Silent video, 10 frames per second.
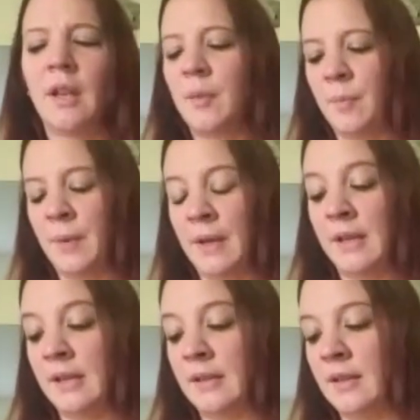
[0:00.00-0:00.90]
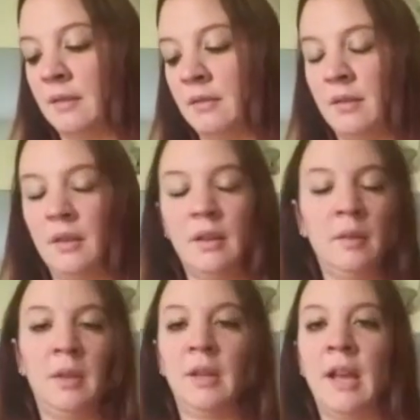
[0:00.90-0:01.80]
but
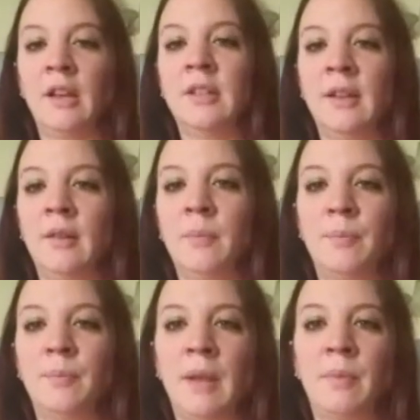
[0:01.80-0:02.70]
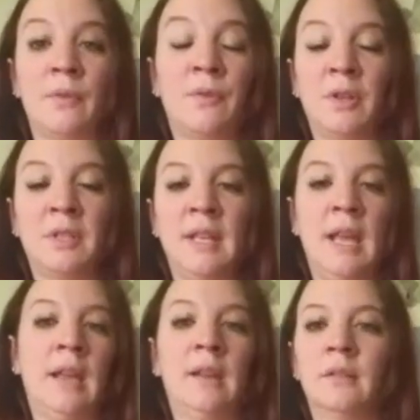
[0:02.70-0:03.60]
I could tell by the first
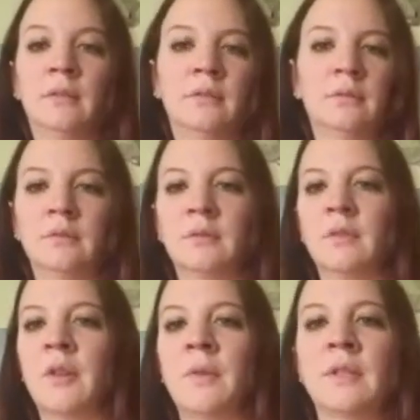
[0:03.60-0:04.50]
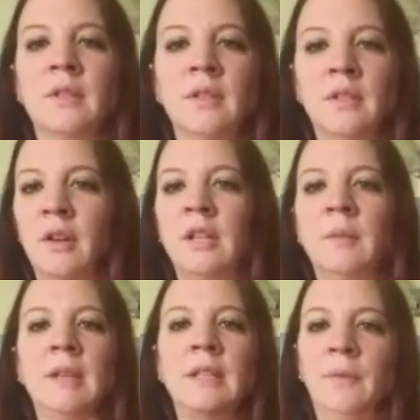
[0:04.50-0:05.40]
day there was starting
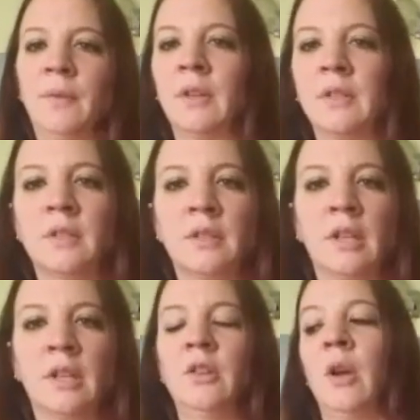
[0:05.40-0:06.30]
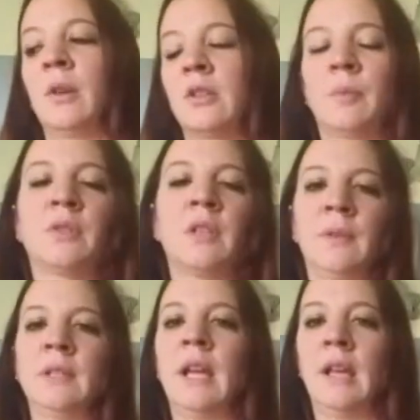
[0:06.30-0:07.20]
to be a difference. Like you notice almost
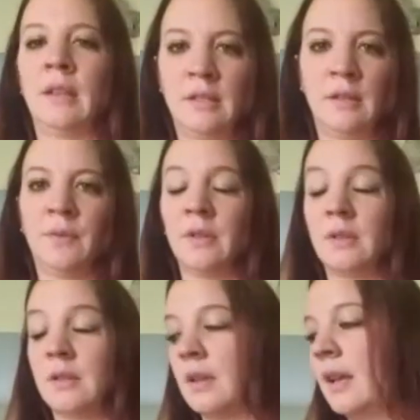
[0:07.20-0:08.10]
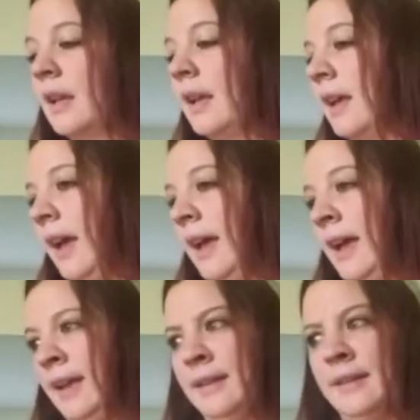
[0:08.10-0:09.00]
every day the difference.
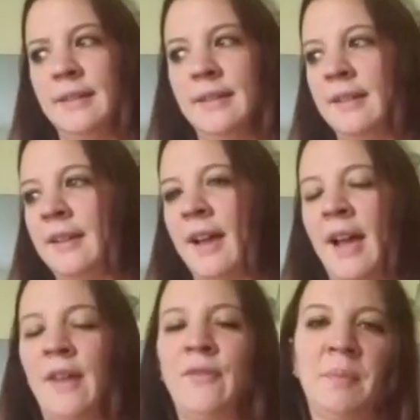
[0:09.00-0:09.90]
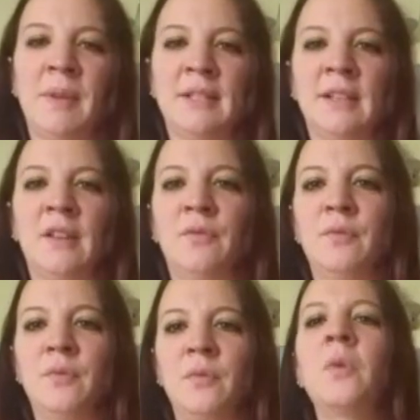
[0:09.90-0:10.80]
And I find myself
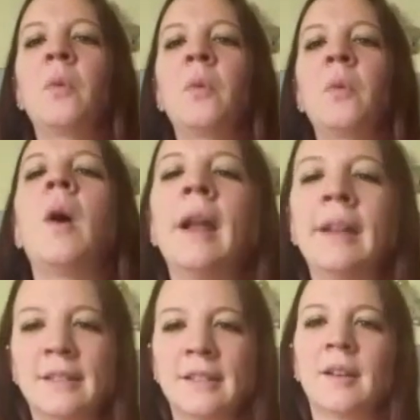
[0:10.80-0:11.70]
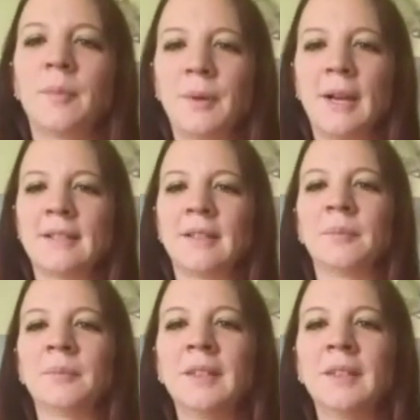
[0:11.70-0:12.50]
wanting to compress them